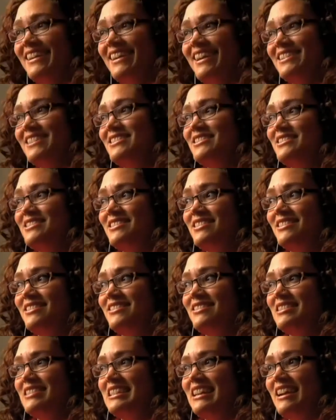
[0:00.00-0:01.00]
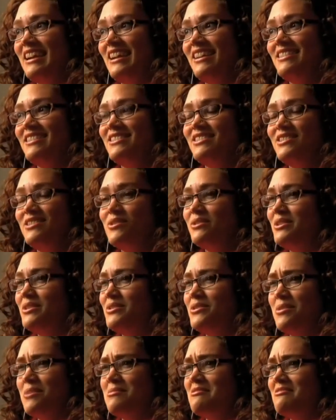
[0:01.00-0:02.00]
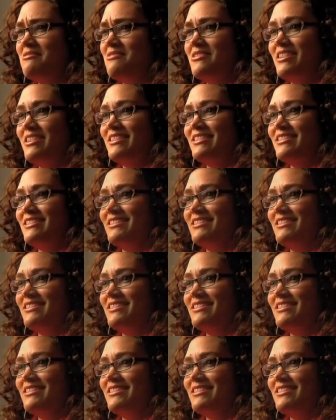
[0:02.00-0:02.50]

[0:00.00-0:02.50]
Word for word: it's it's totally normal for us.